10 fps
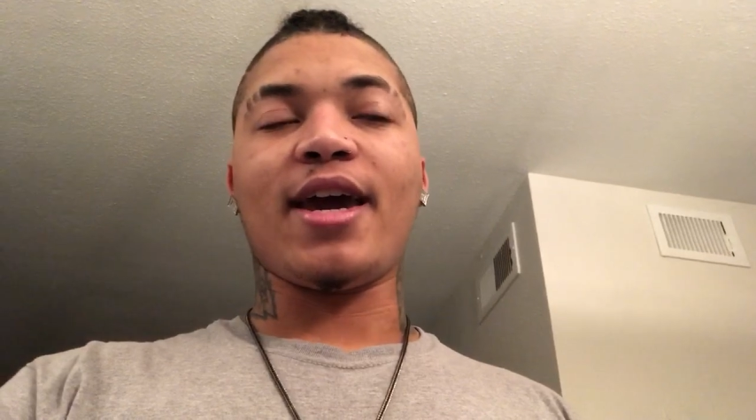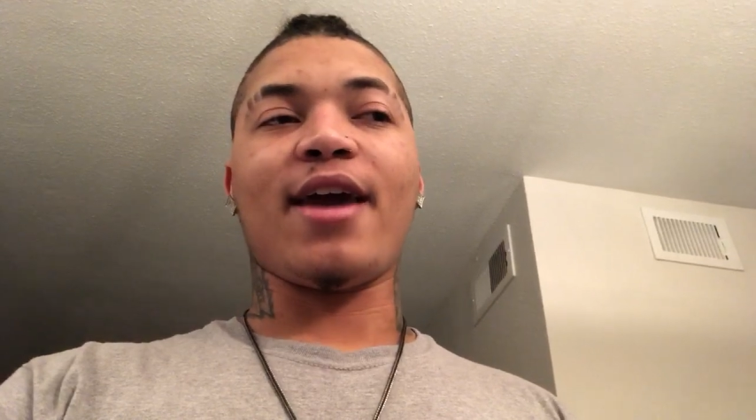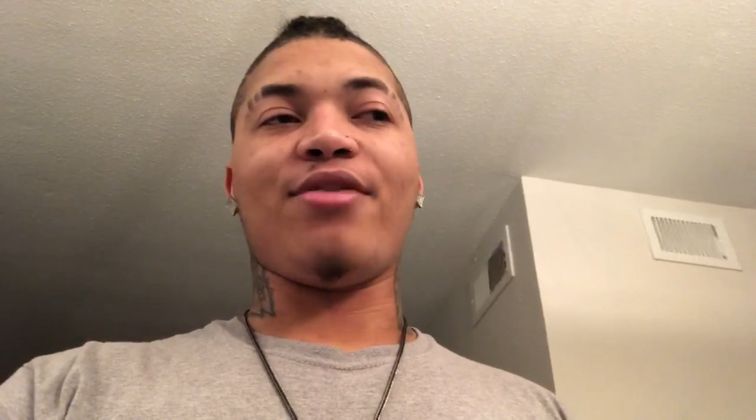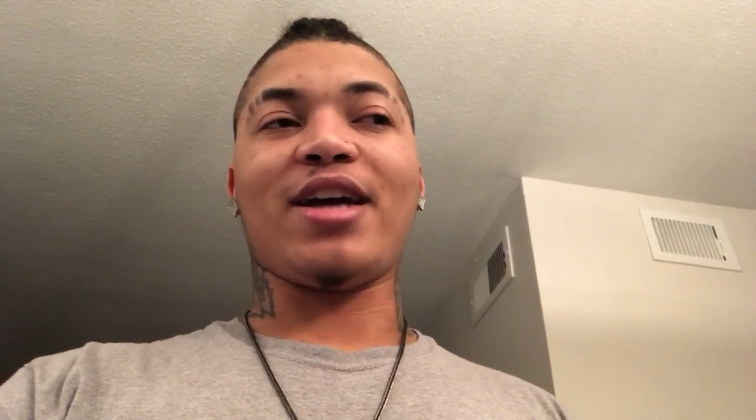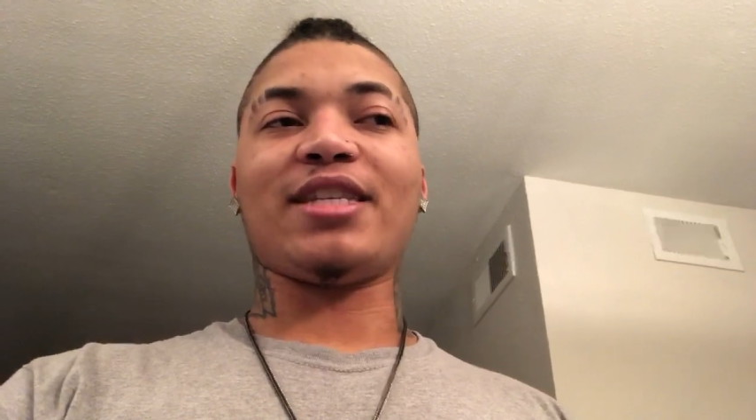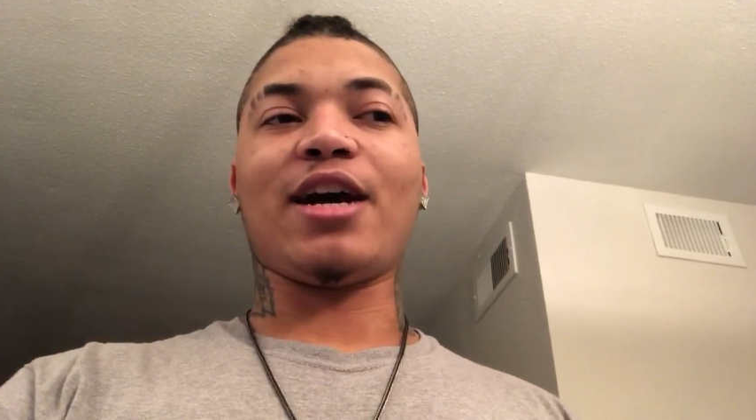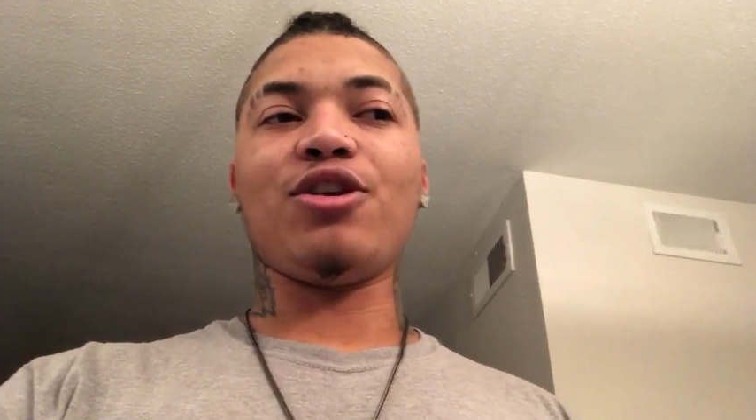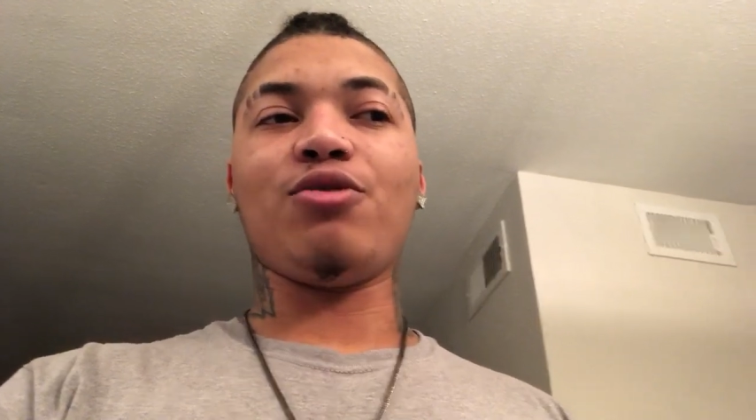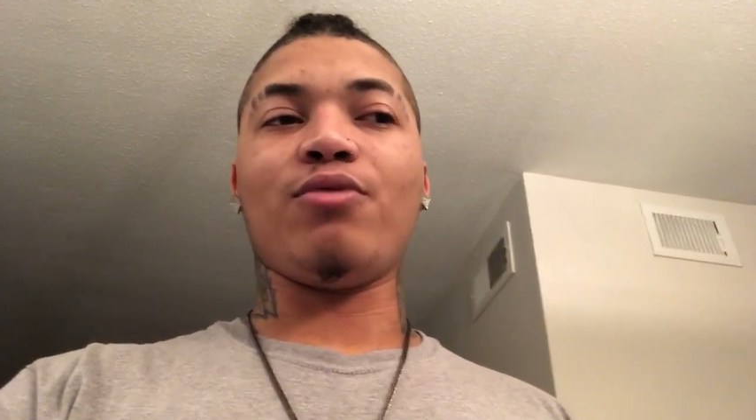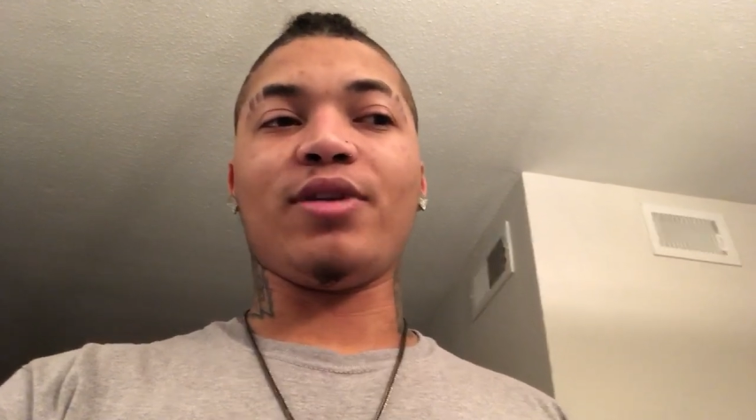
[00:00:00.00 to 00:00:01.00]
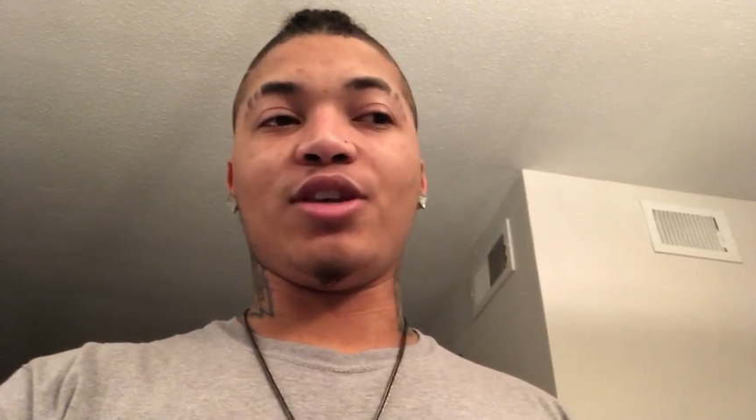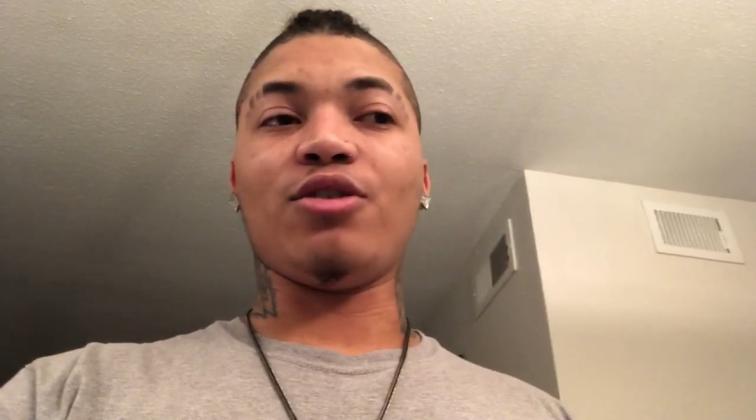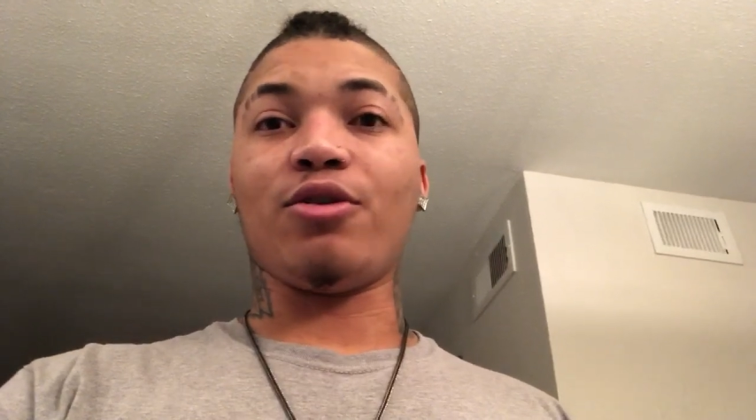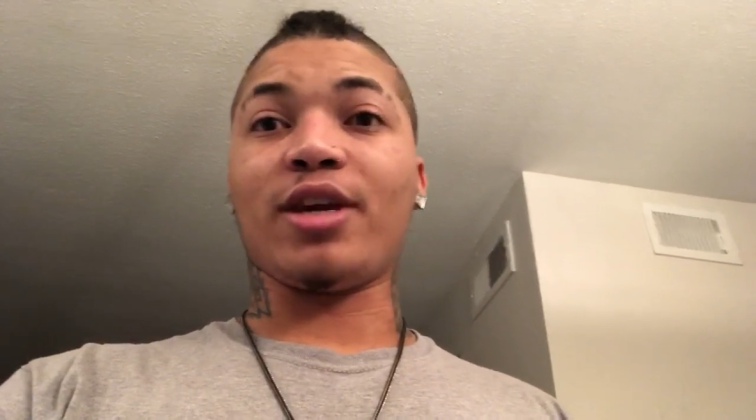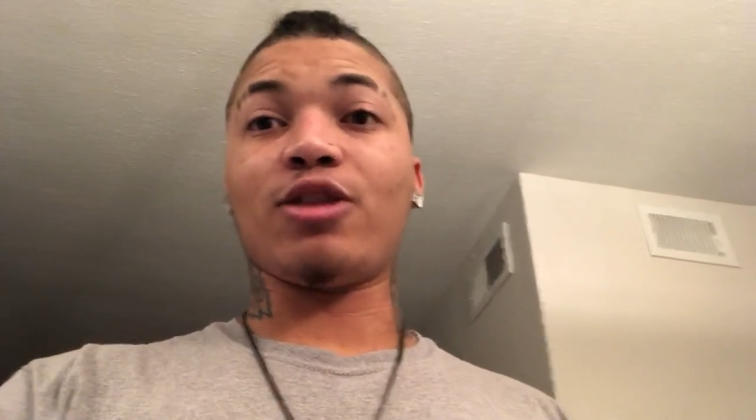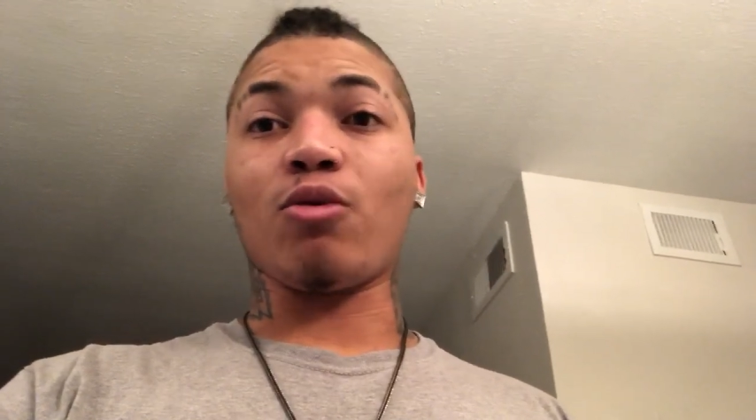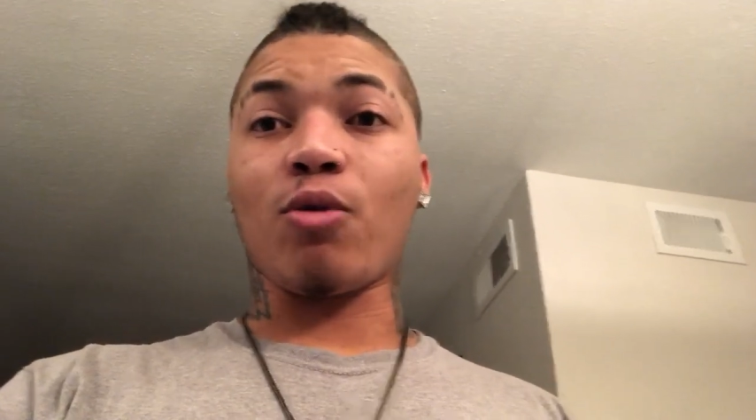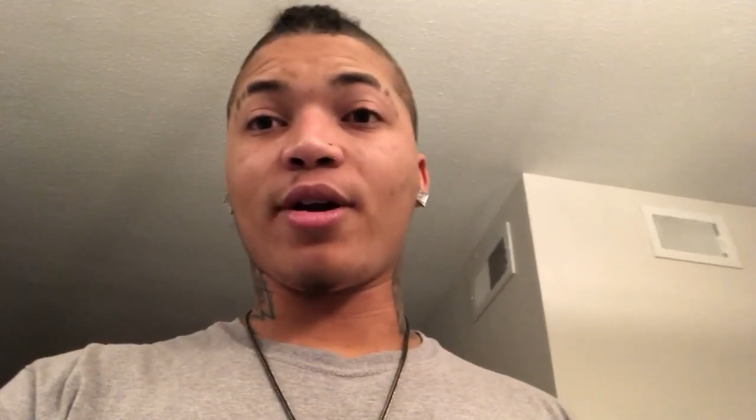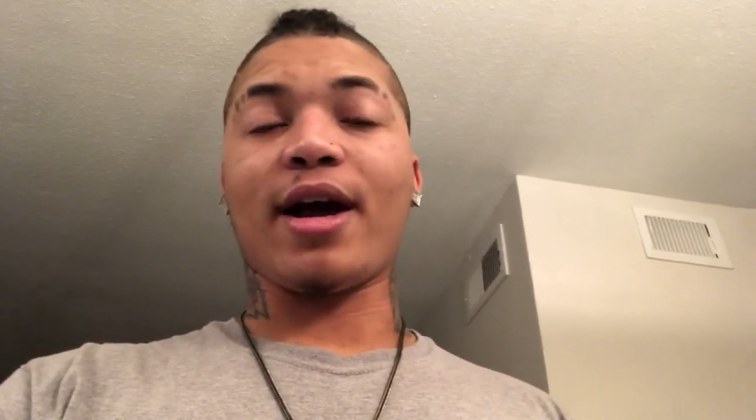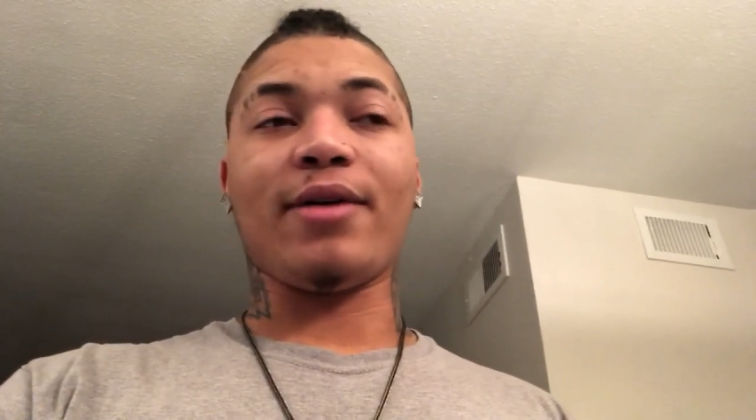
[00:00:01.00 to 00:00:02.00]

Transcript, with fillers: and that's how you you know get the word